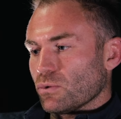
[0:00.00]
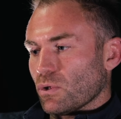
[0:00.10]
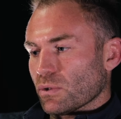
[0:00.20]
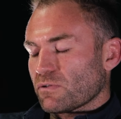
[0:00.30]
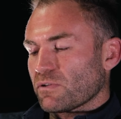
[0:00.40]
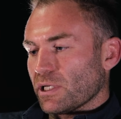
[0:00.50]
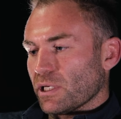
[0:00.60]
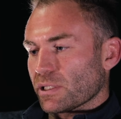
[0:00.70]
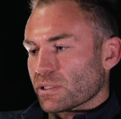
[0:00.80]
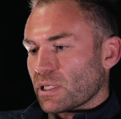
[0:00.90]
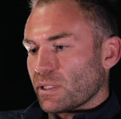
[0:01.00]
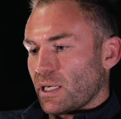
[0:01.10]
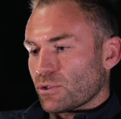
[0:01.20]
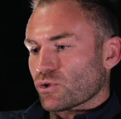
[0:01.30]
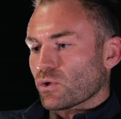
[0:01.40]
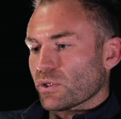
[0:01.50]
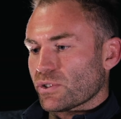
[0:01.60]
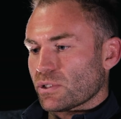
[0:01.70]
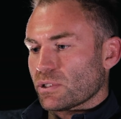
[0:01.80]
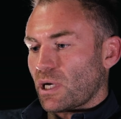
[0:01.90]
those feelings and that
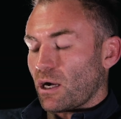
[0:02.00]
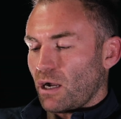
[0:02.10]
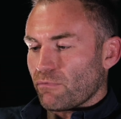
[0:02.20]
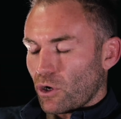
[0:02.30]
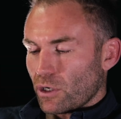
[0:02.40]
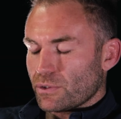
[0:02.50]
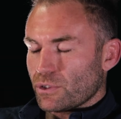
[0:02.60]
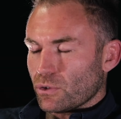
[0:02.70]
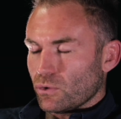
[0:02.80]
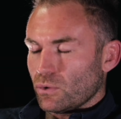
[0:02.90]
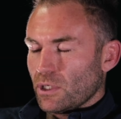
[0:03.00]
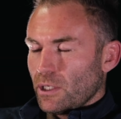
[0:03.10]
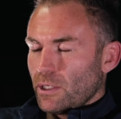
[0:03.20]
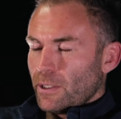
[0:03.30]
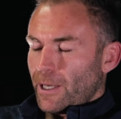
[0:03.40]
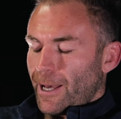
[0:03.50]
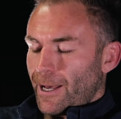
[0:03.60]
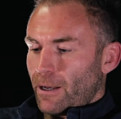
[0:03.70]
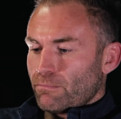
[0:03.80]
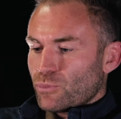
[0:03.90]
trust, or I've learned to
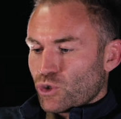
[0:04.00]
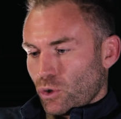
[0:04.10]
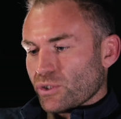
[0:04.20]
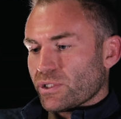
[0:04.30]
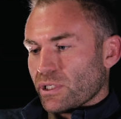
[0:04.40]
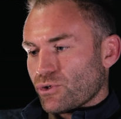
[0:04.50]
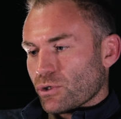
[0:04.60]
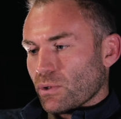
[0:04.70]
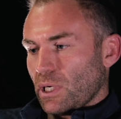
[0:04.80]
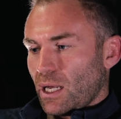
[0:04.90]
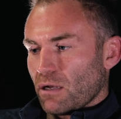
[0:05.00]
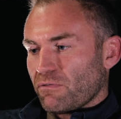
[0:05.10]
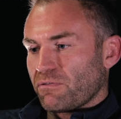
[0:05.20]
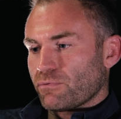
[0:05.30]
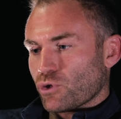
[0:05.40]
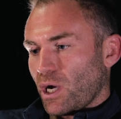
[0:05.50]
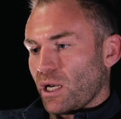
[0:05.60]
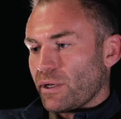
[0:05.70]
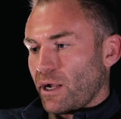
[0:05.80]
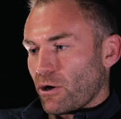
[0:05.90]
trust it through a lot of trial
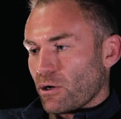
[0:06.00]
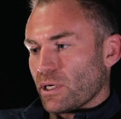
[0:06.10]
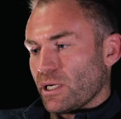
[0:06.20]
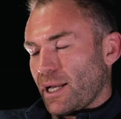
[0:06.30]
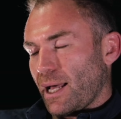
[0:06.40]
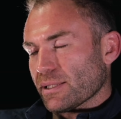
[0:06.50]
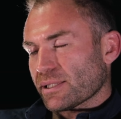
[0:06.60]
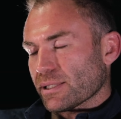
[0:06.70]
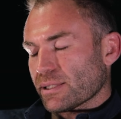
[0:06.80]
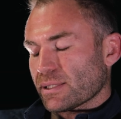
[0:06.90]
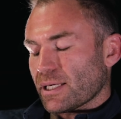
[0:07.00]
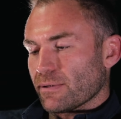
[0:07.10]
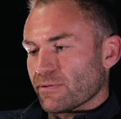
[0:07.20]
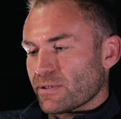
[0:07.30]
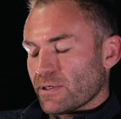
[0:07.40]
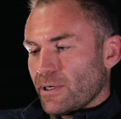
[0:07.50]
and error and analysis. And